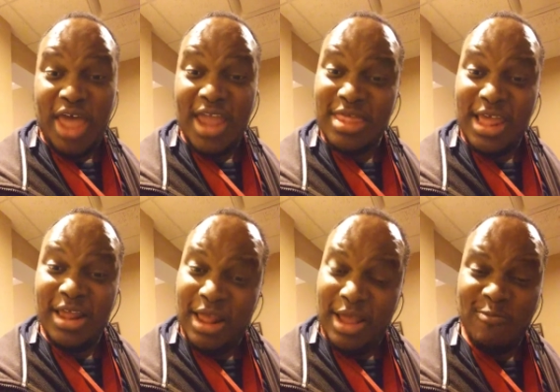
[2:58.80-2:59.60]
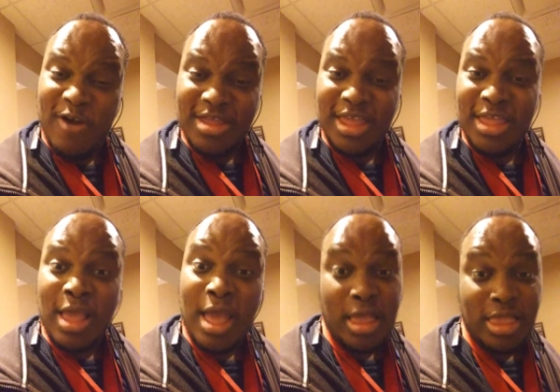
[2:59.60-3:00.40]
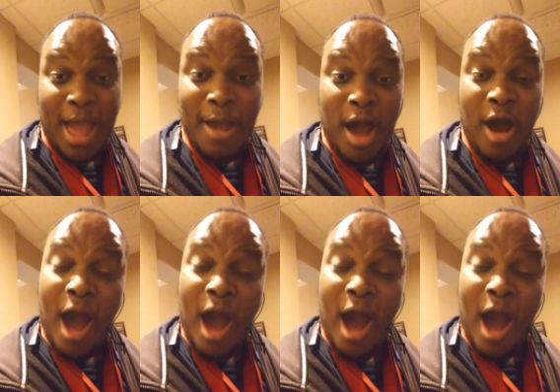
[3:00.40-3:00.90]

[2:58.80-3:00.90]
in rushing all three